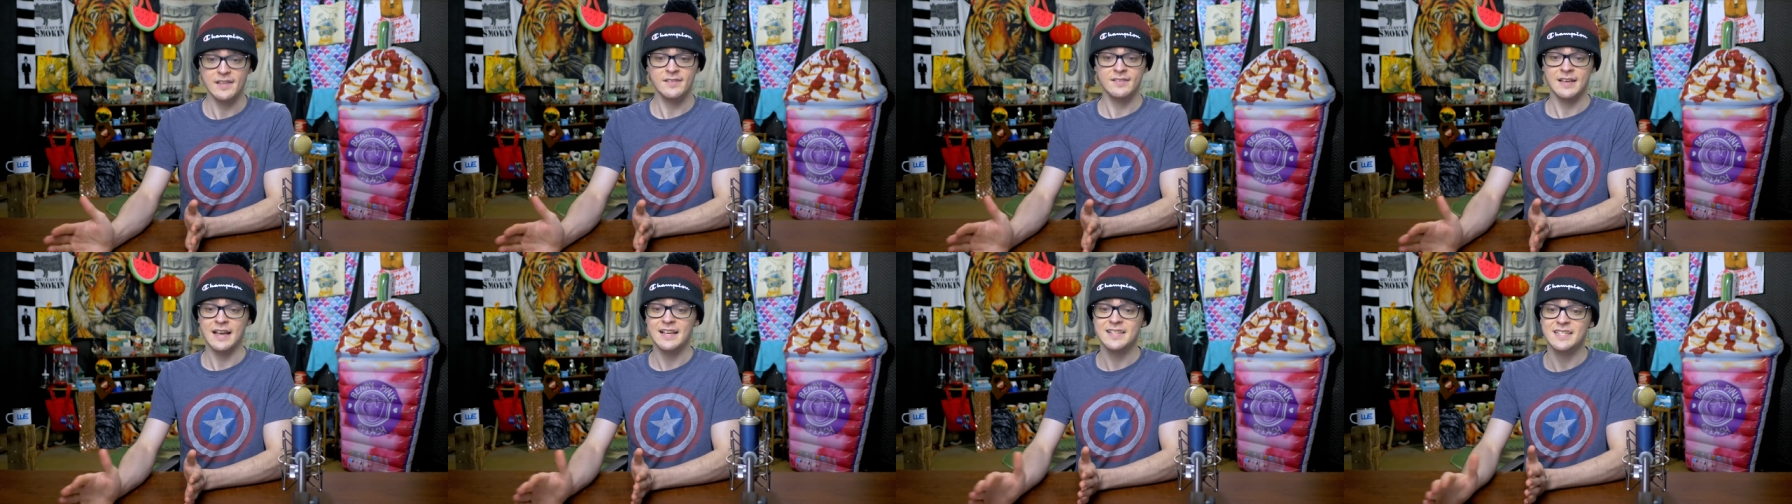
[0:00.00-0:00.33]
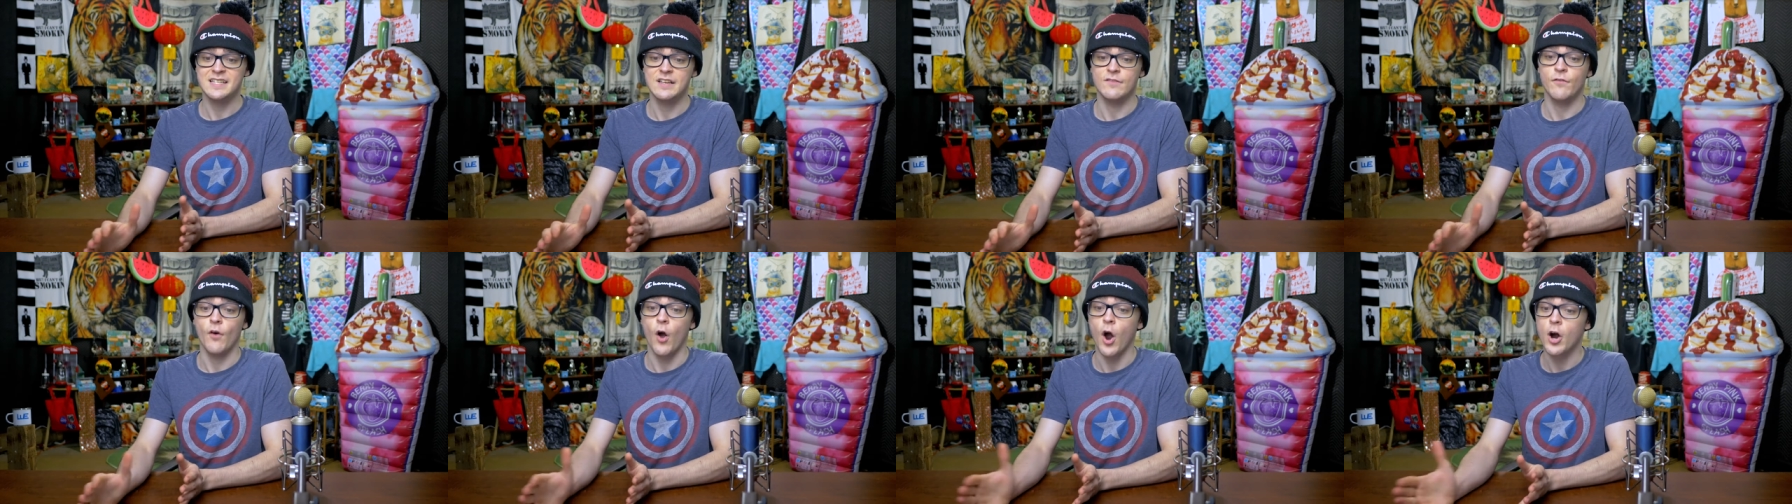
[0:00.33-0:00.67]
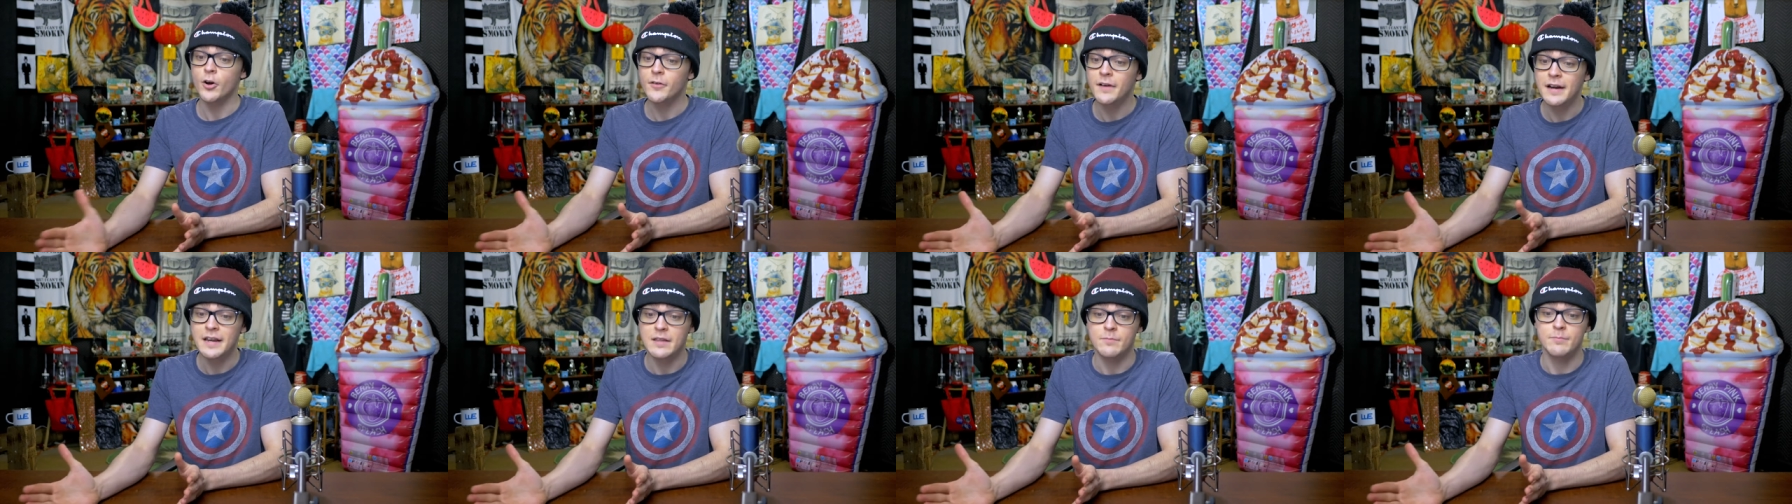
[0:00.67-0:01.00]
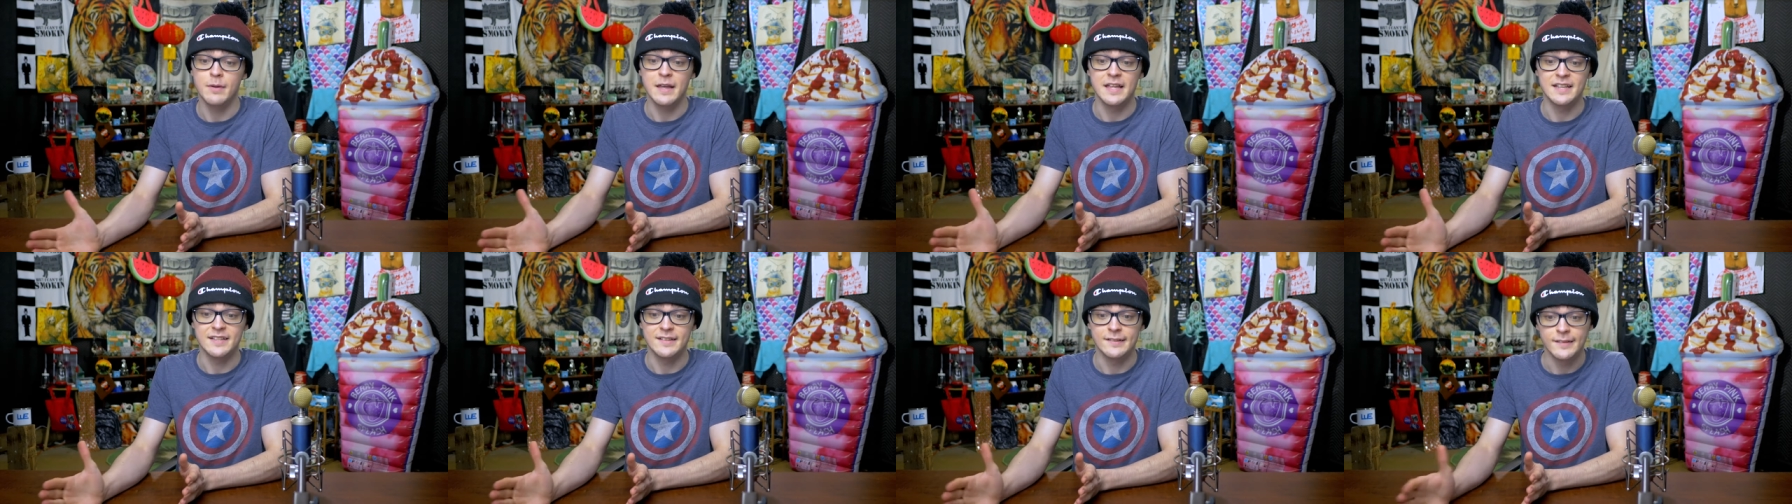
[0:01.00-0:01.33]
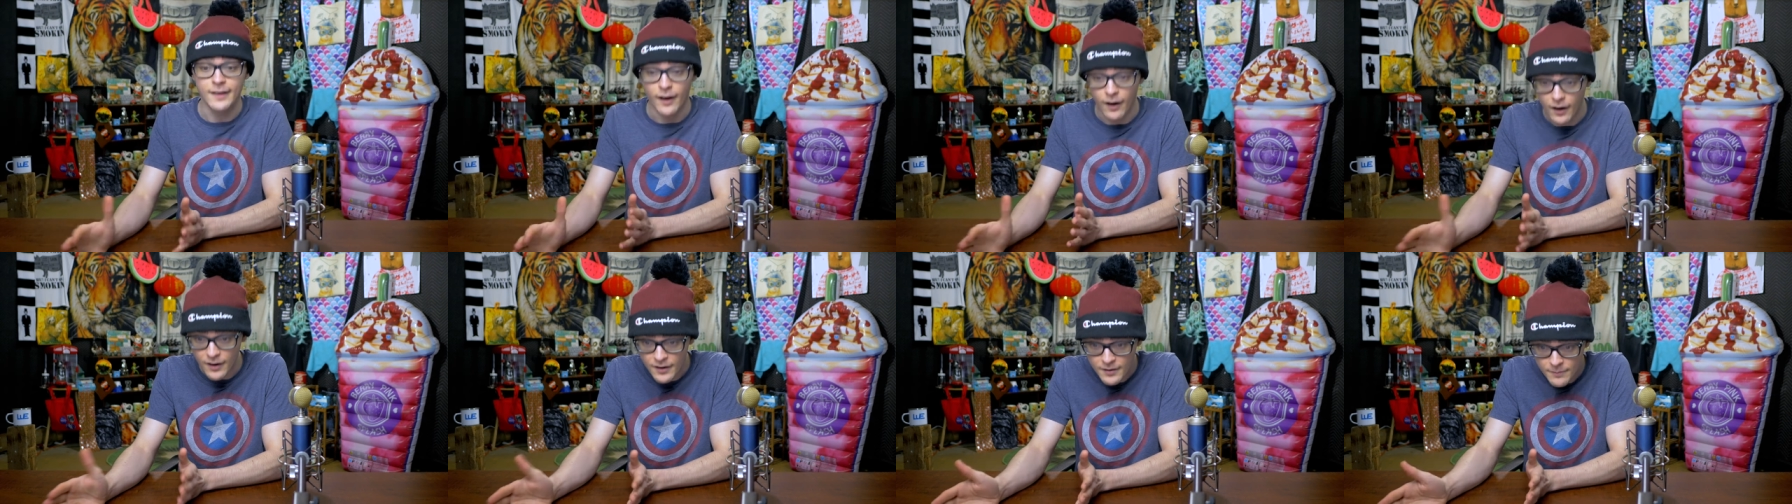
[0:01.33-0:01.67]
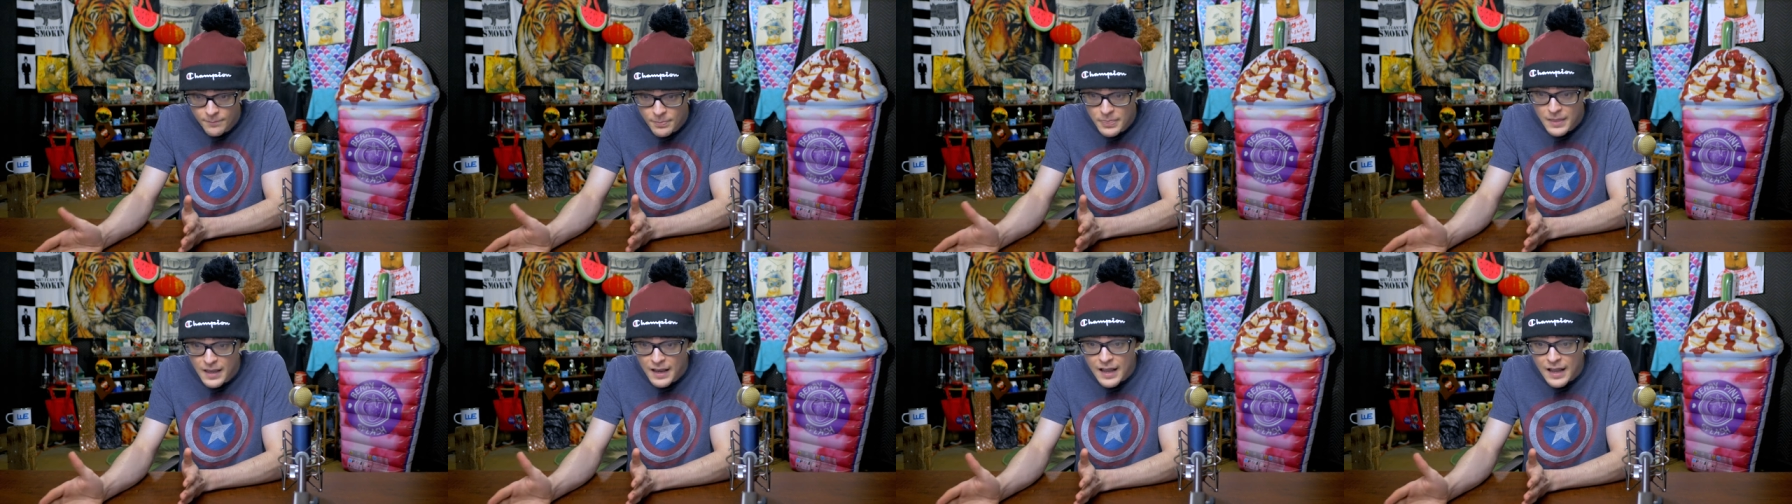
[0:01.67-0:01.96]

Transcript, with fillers: Tests have already been done